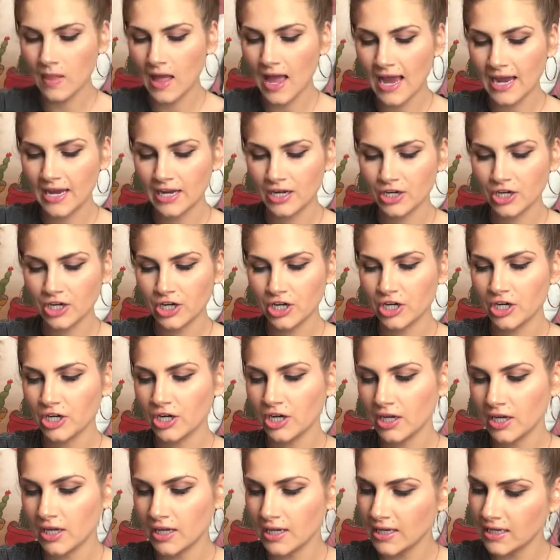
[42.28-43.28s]

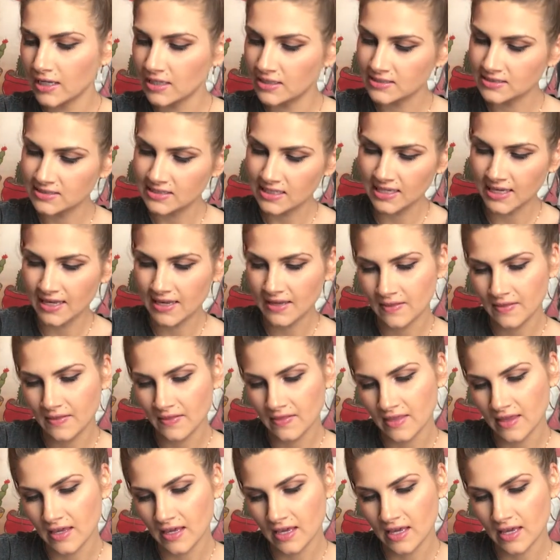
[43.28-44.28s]
liner is
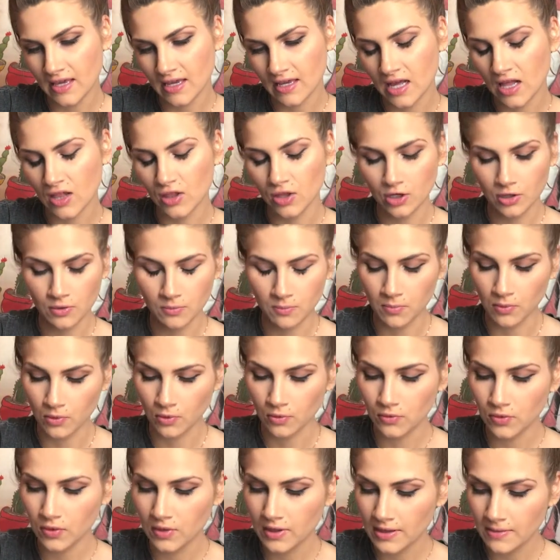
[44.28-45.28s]
in the color
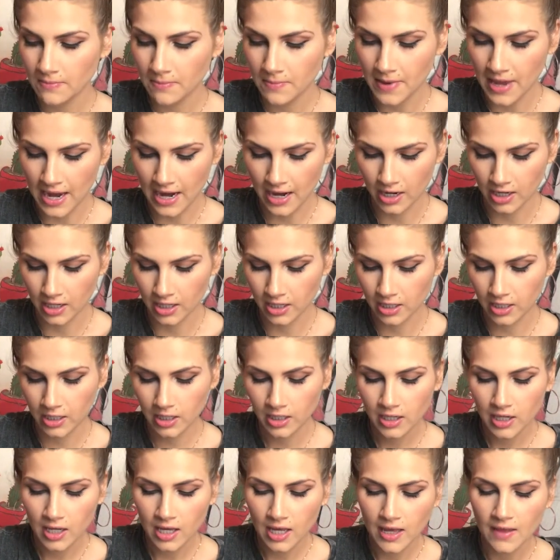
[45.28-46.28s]
Boldly Bare,
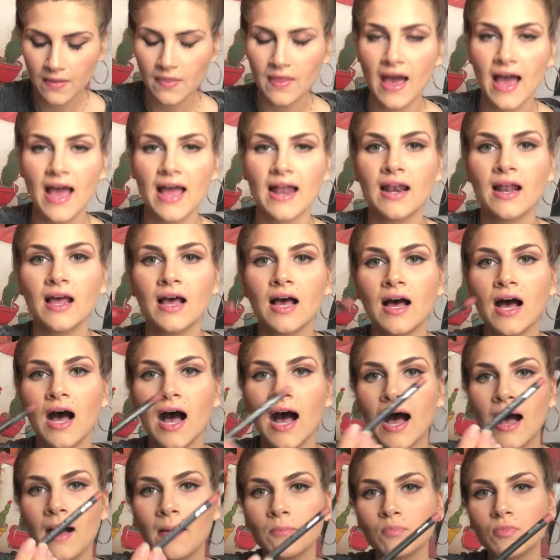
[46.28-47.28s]
that
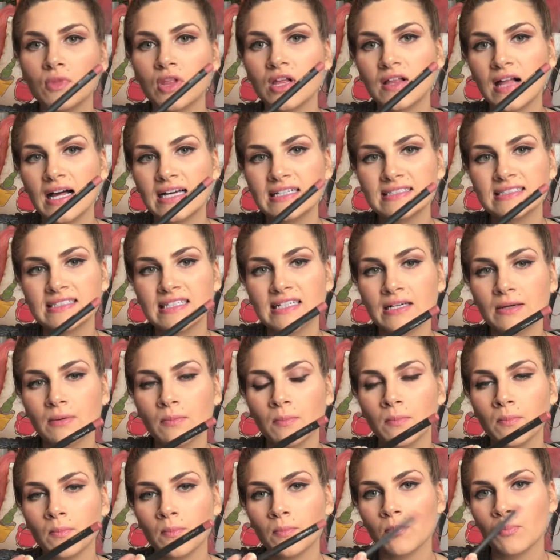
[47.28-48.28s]
um, classic
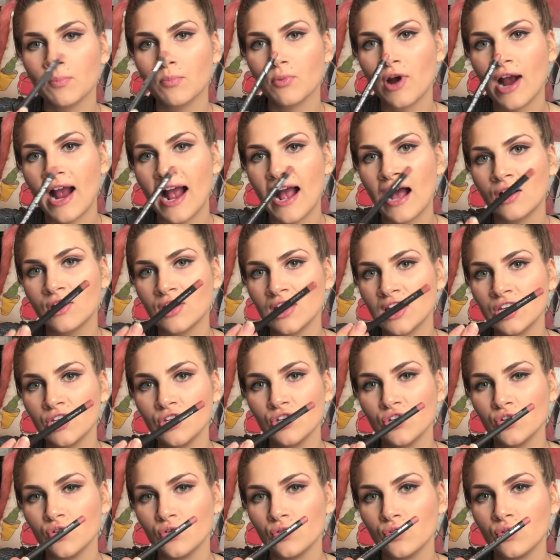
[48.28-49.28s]
brownie
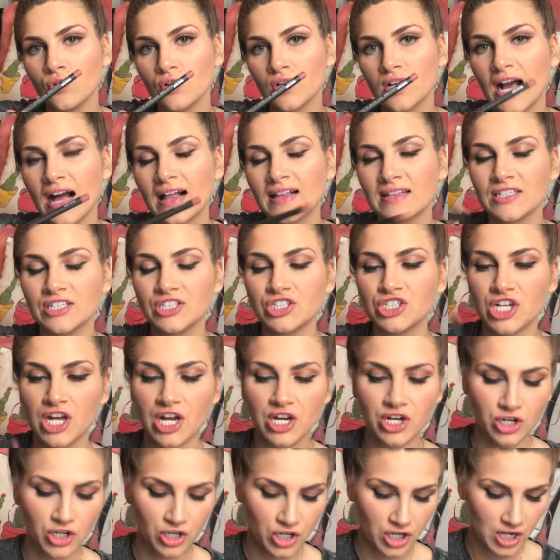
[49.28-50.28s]
nude Kylie
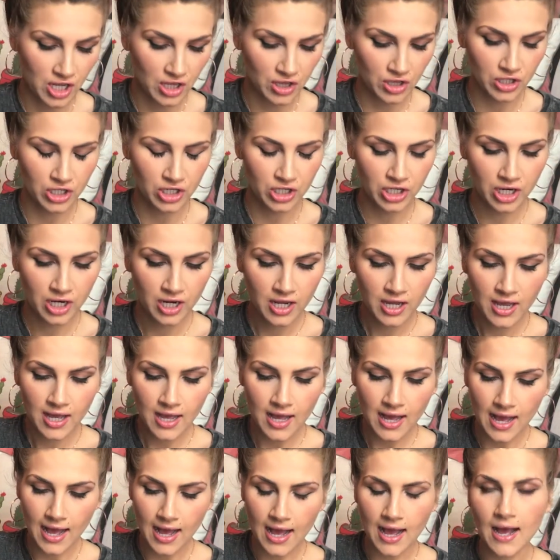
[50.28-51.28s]
Jenner color.
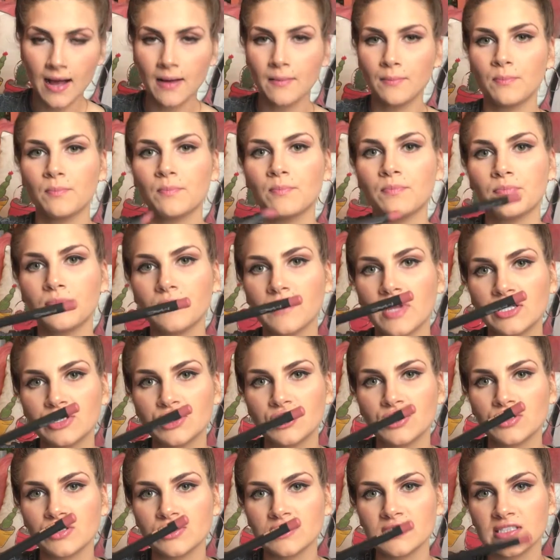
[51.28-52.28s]
Um,
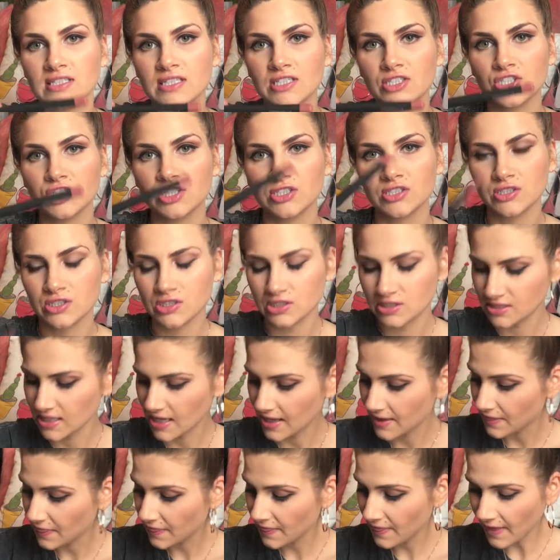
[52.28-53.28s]
as you can see, it just looks
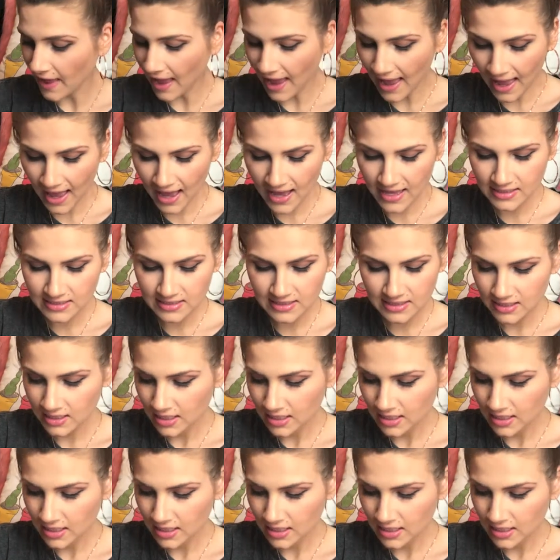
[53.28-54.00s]
like that.